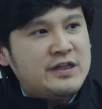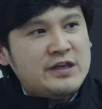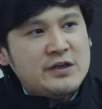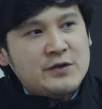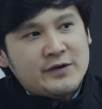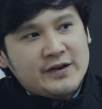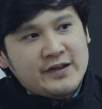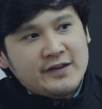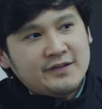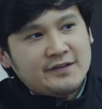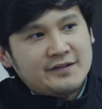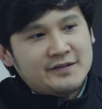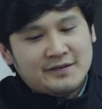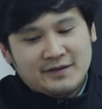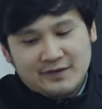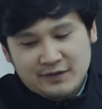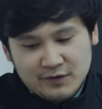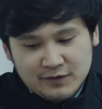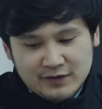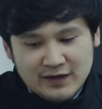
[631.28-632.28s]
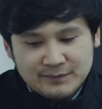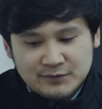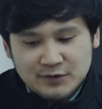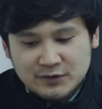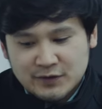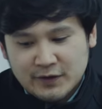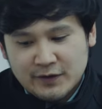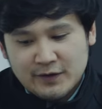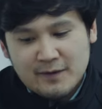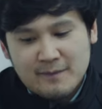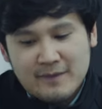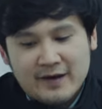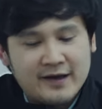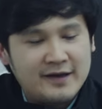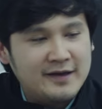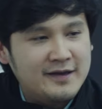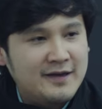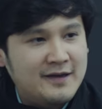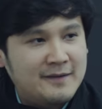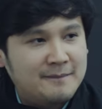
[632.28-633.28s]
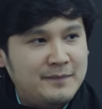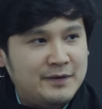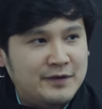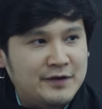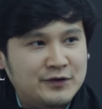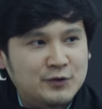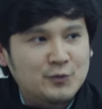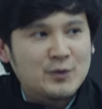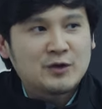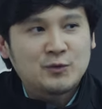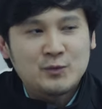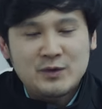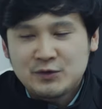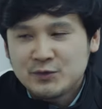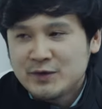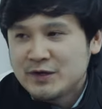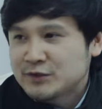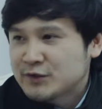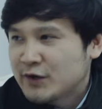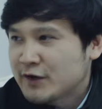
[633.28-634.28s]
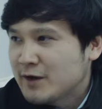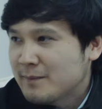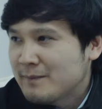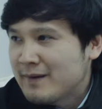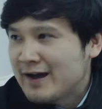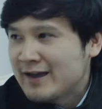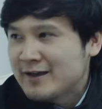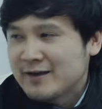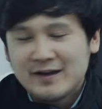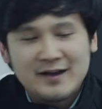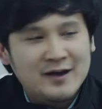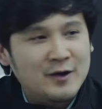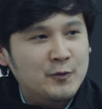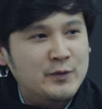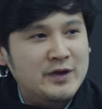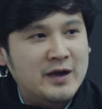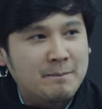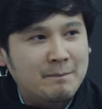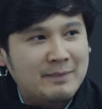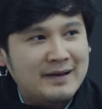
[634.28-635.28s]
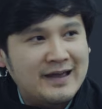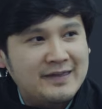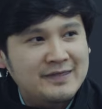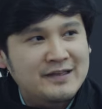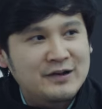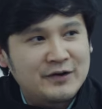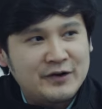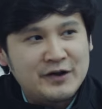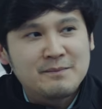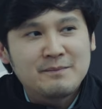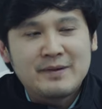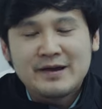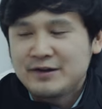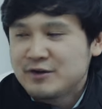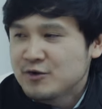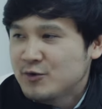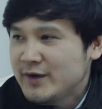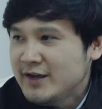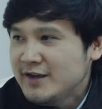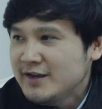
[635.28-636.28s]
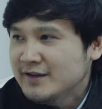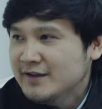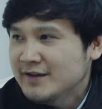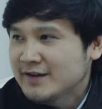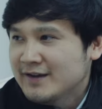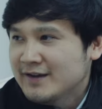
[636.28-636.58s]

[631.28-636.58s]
theories, you come to Toi Ohomai. Because what we do in Toi Ohomai, we apply the learn by doing.